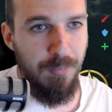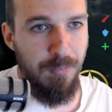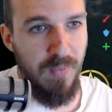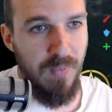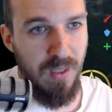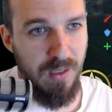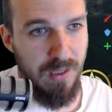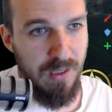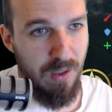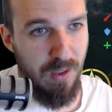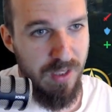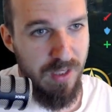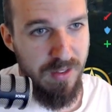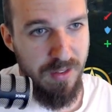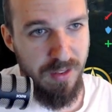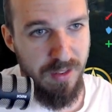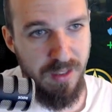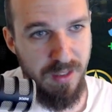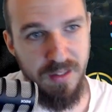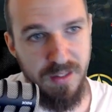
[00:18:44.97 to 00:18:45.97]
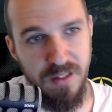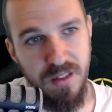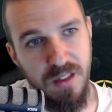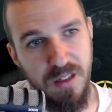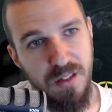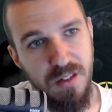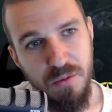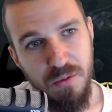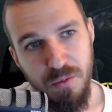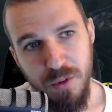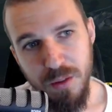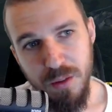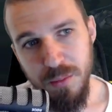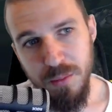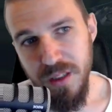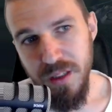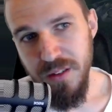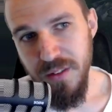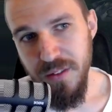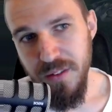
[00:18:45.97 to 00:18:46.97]
Now, as you can see, 1
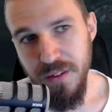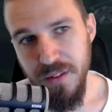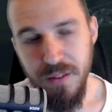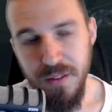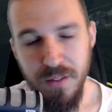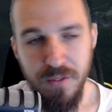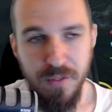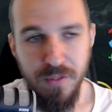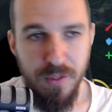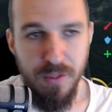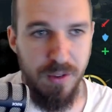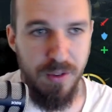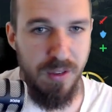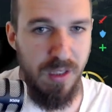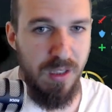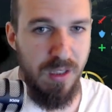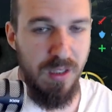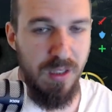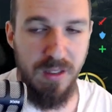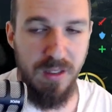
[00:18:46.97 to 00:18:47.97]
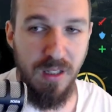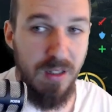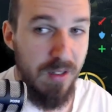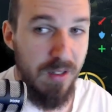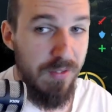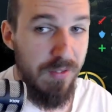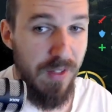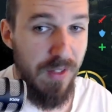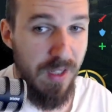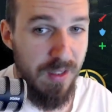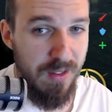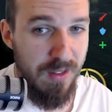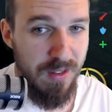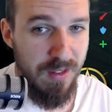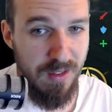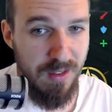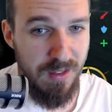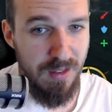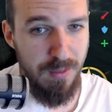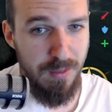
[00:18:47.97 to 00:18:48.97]
minute 40, not the
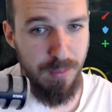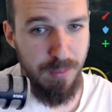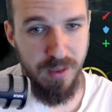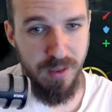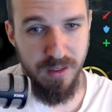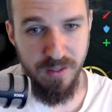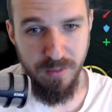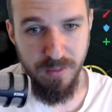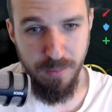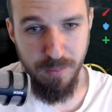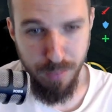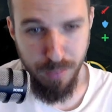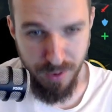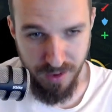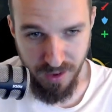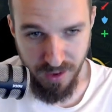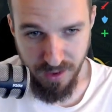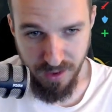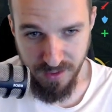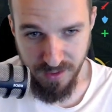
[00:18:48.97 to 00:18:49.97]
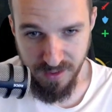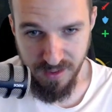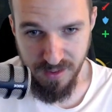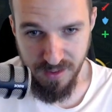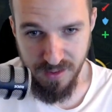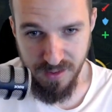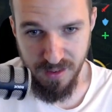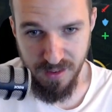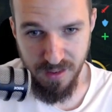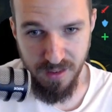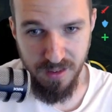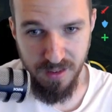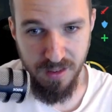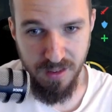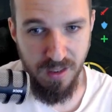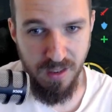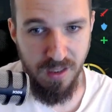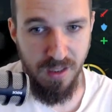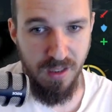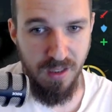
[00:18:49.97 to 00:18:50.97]
fastest, but pretty consistent.
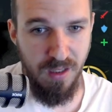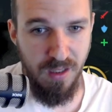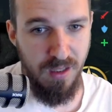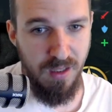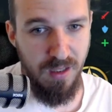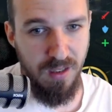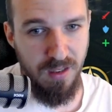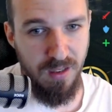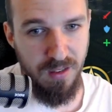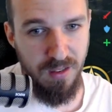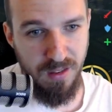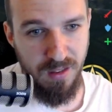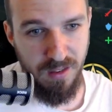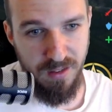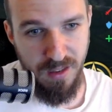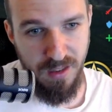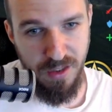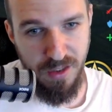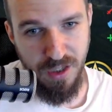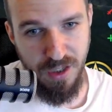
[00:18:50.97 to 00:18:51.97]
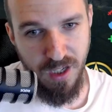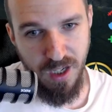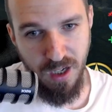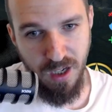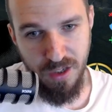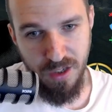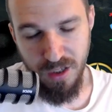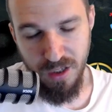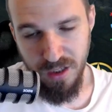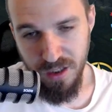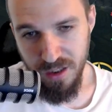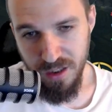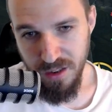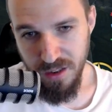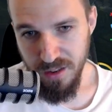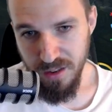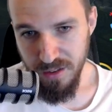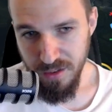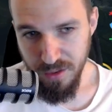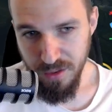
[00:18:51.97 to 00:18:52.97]
Ninja actually
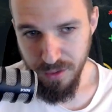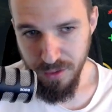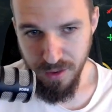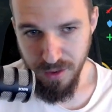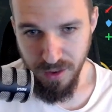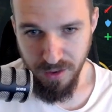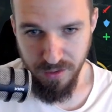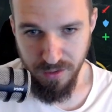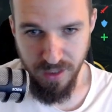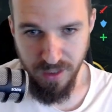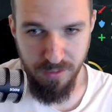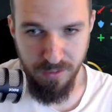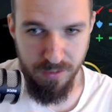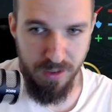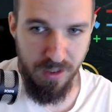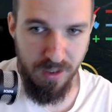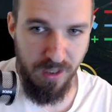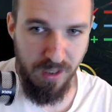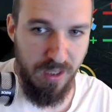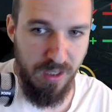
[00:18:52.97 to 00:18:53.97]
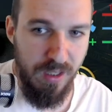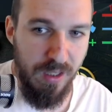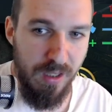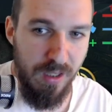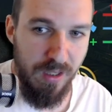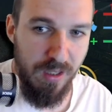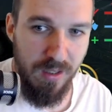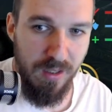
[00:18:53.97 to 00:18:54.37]
doing great work here.